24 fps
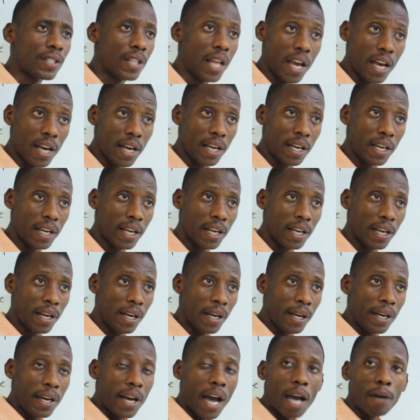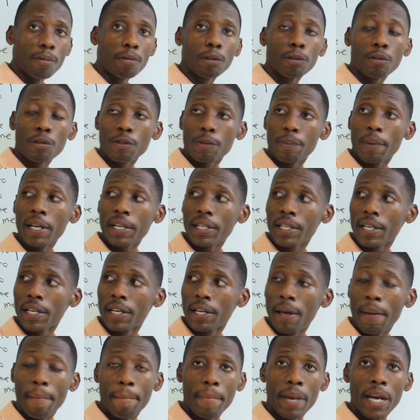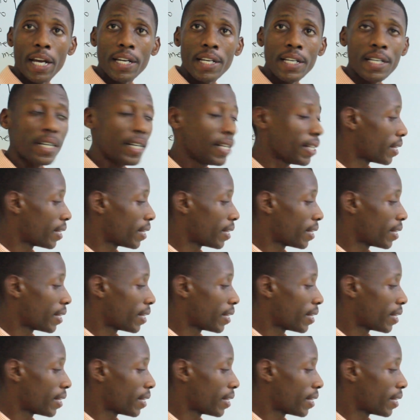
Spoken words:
ne? I want to speak many